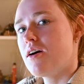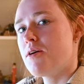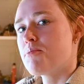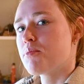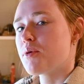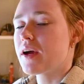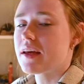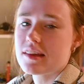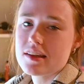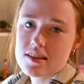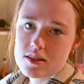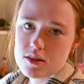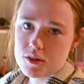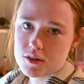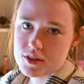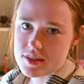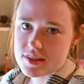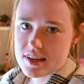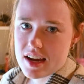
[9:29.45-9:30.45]
break these
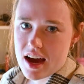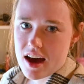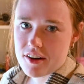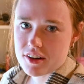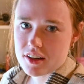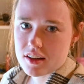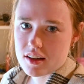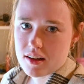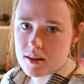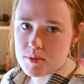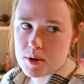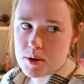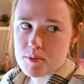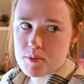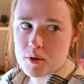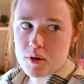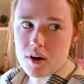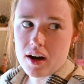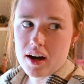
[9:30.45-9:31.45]
goals down a little bit
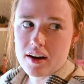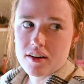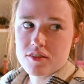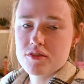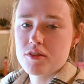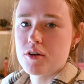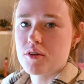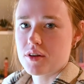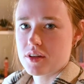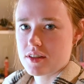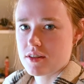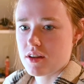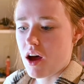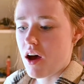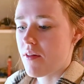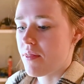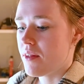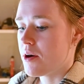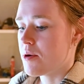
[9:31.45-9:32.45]
more and focus
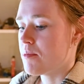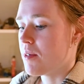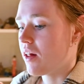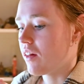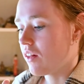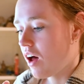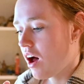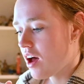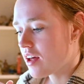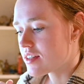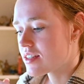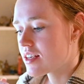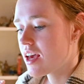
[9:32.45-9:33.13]
on them a lot.